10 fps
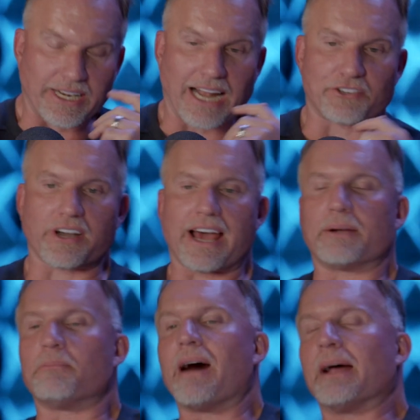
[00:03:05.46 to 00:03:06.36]
it. I try to
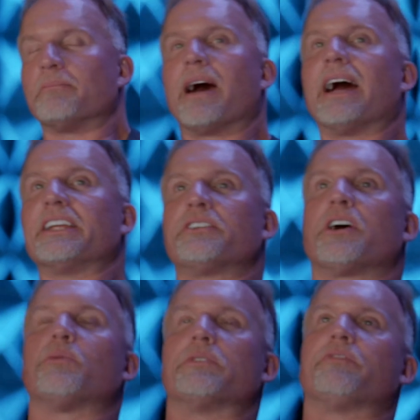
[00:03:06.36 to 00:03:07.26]
abide by it. You
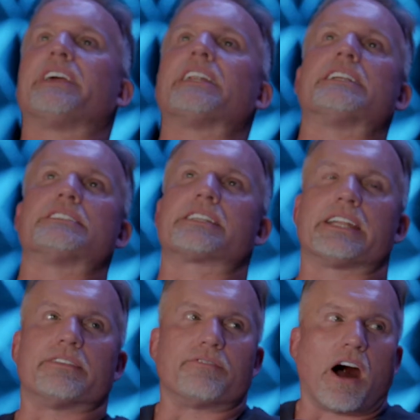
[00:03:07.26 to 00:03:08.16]
know, when feelings
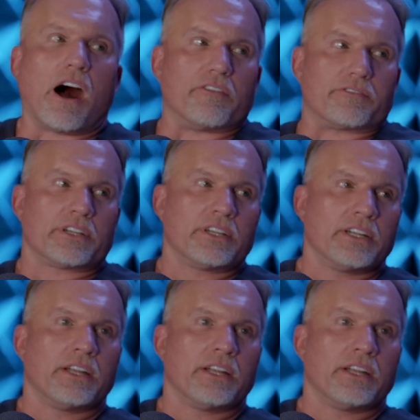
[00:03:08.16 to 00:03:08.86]
get involved,